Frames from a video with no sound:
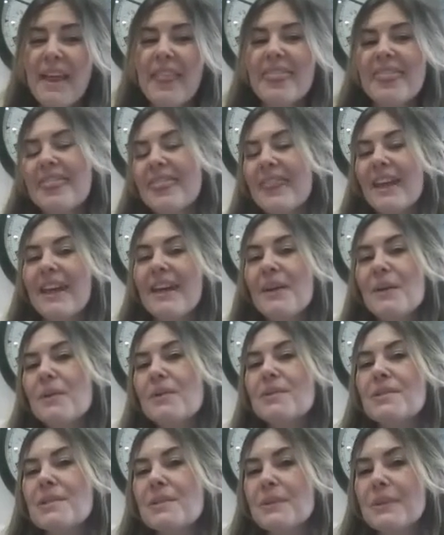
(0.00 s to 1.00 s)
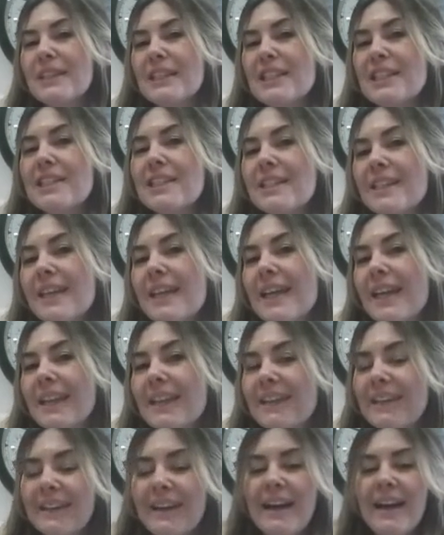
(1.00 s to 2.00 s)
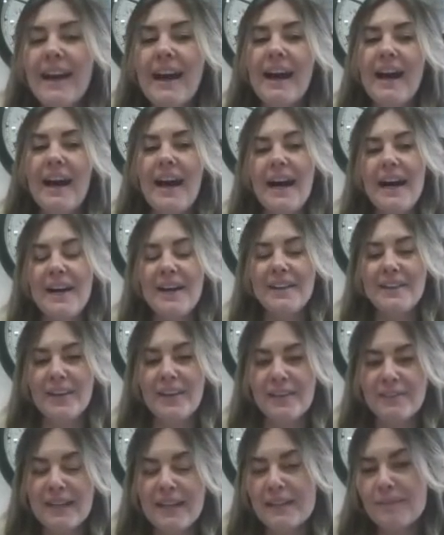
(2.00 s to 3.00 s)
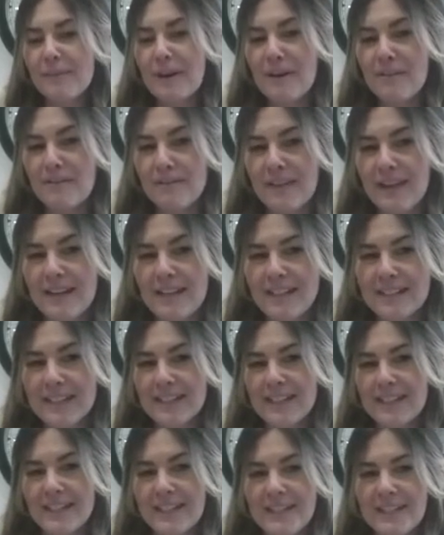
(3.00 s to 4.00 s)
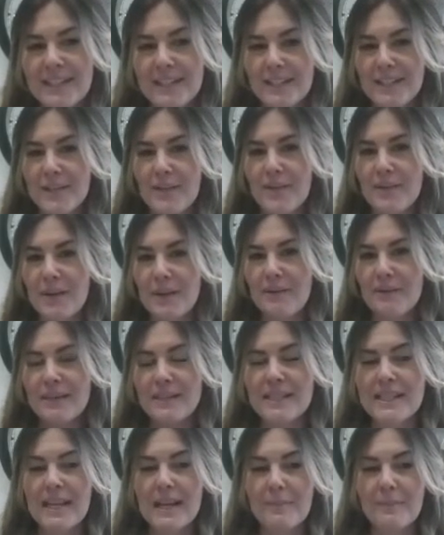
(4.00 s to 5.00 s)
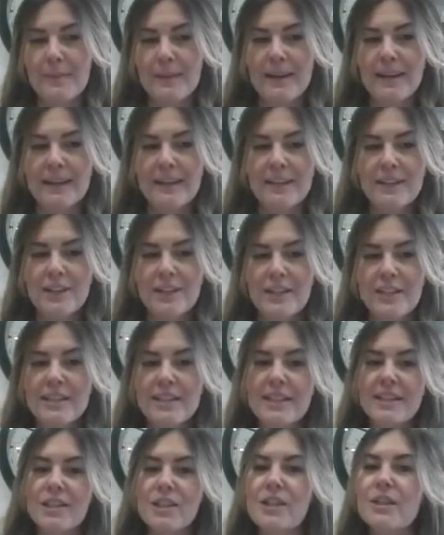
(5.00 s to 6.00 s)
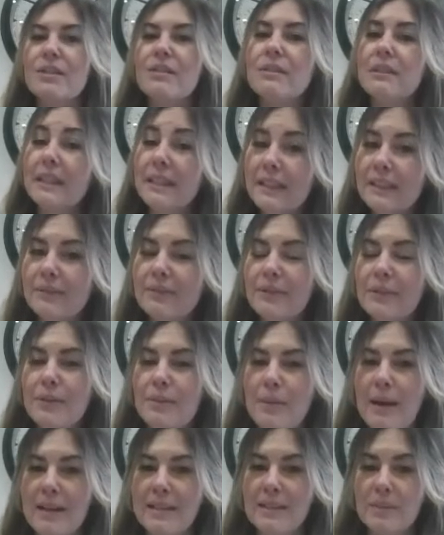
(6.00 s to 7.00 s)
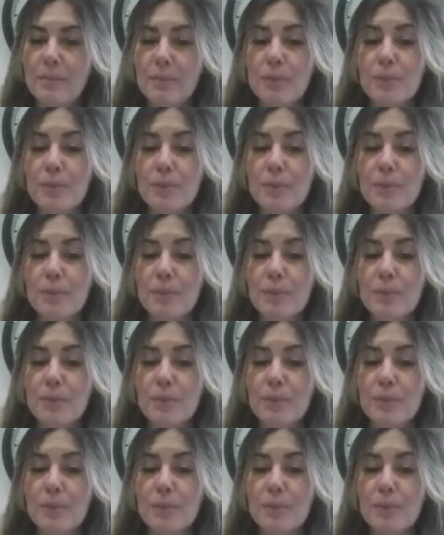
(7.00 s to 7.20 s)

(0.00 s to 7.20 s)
They all squished together, and I rang my friend and I said, I don't know what's happening, and she said, yeah, you leave them as a ball.